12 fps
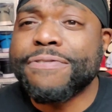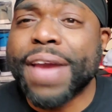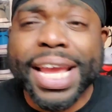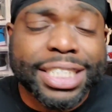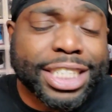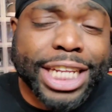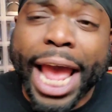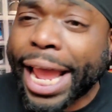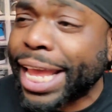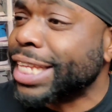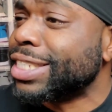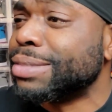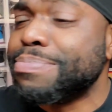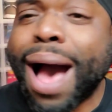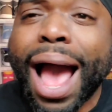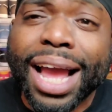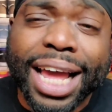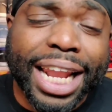Face jackets,
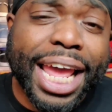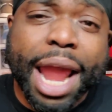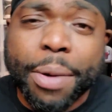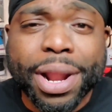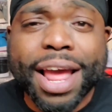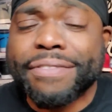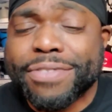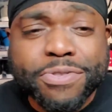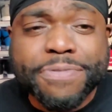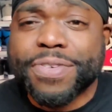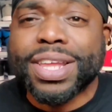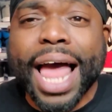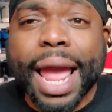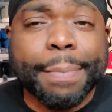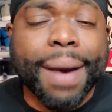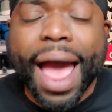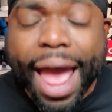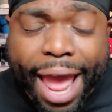Montclair, whatever you feel like
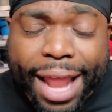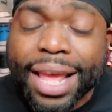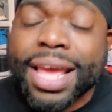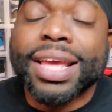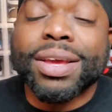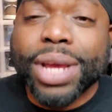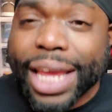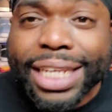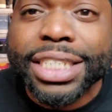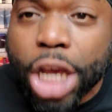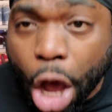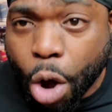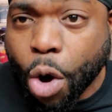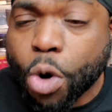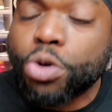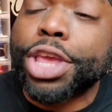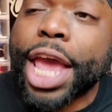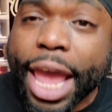buying. It's
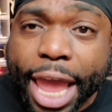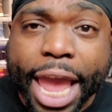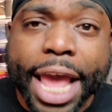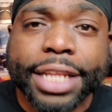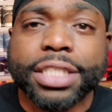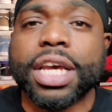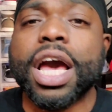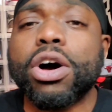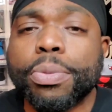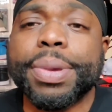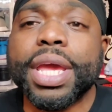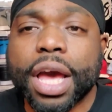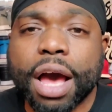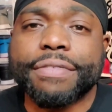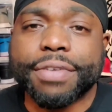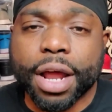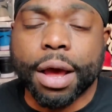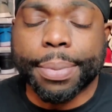cold. Your head is gonna be
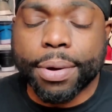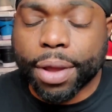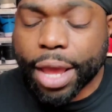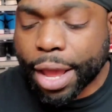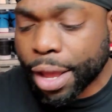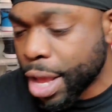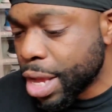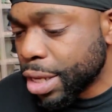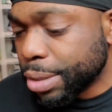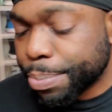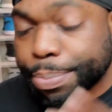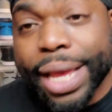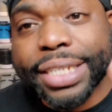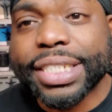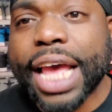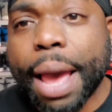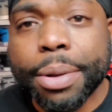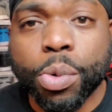covered up, okay? Best
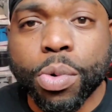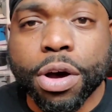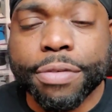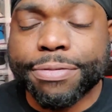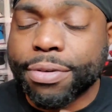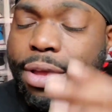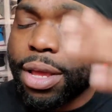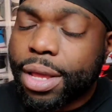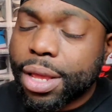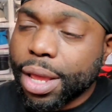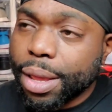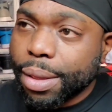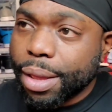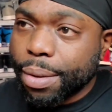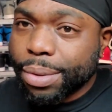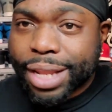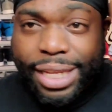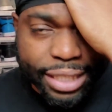time to woof.
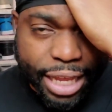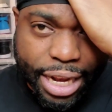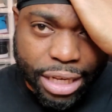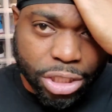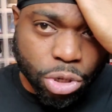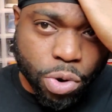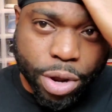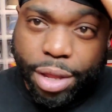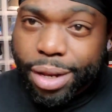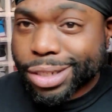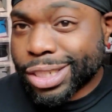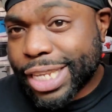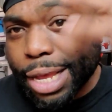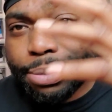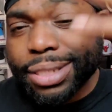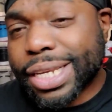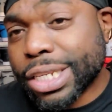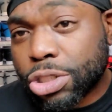Let's get into it.
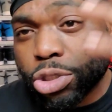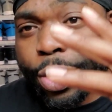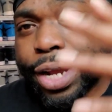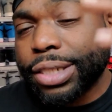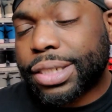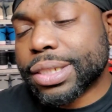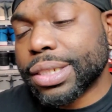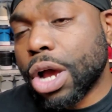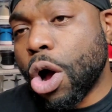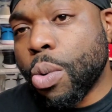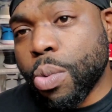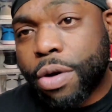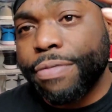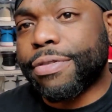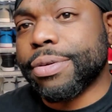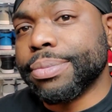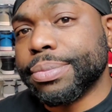Tips and tricks on woofing.